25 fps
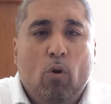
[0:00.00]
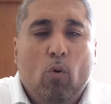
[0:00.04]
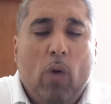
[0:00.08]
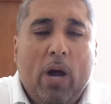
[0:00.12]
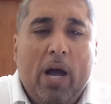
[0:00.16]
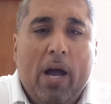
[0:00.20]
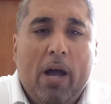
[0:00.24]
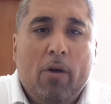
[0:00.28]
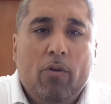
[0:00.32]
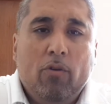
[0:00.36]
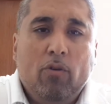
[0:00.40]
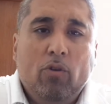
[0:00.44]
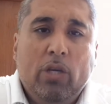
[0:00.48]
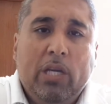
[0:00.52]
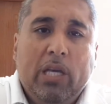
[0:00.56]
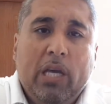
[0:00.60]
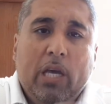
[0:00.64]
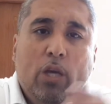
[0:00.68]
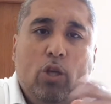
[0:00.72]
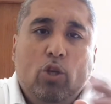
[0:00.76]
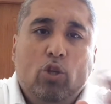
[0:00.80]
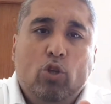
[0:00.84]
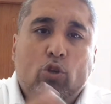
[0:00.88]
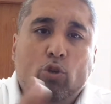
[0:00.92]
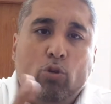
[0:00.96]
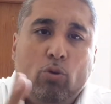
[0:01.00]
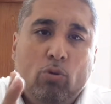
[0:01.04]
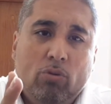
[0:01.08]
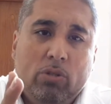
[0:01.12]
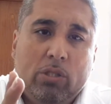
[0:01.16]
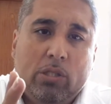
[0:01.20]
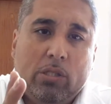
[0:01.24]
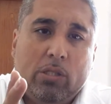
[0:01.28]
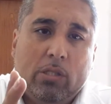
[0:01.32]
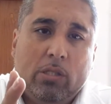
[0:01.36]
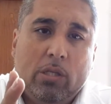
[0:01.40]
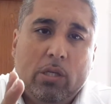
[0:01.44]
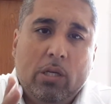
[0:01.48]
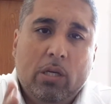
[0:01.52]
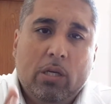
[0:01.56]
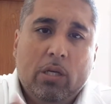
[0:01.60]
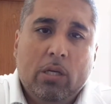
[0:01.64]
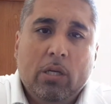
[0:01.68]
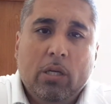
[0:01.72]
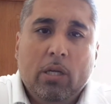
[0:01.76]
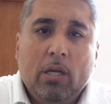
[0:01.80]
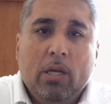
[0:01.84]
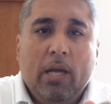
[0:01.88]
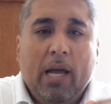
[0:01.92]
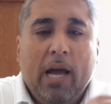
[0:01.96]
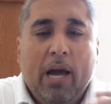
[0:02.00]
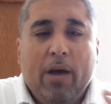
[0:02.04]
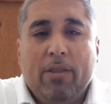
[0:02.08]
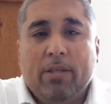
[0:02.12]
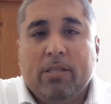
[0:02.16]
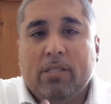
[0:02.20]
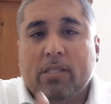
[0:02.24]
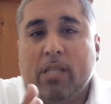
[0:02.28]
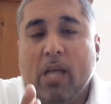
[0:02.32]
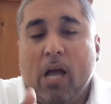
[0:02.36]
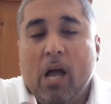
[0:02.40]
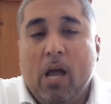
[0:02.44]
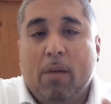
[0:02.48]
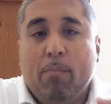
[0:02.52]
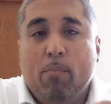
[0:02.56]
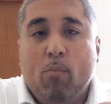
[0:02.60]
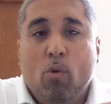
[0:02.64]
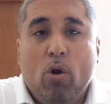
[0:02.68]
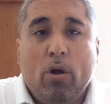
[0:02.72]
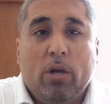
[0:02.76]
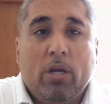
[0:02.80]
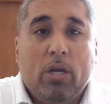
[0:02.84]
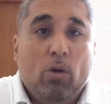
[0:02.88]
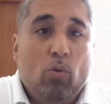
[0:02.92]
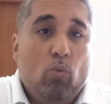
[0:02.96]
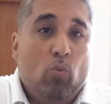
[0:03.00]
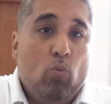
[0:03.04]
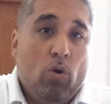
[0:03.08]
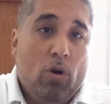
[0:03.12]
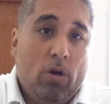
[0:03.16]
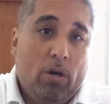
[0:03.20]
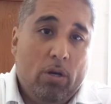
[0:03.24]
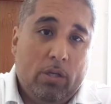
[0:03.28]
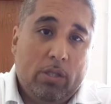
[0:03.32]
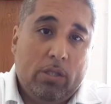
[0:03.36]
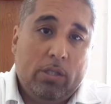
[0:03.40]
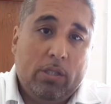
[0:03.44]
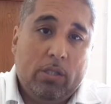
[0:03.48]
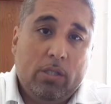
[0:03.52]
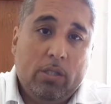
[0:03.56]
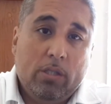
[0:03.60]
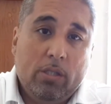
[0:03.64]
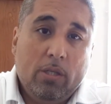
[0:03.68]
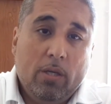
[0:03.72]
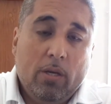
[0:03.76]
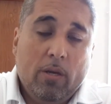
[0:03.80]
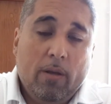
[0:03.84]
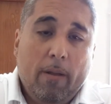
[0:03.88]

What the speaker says: while and you get used to how the stock market works,